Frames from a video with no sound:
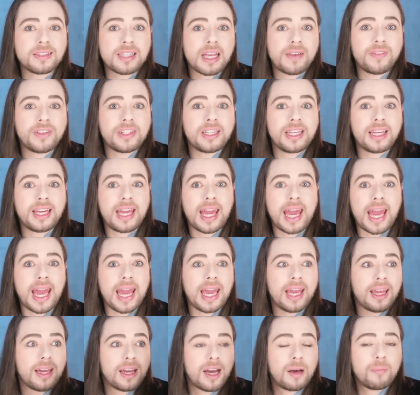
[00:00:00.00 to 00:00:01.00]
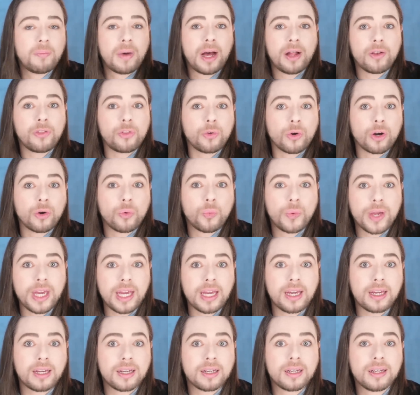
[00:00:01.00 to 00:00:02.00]
70K a month or a
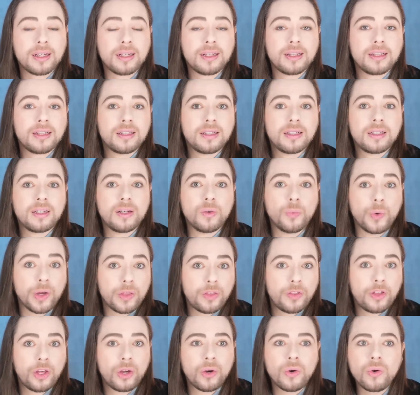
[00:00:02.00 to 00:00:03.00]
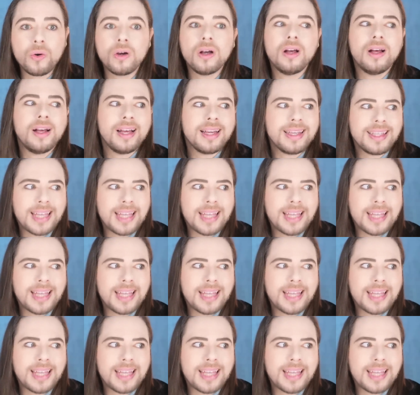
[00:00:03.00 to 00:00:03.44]
week with you.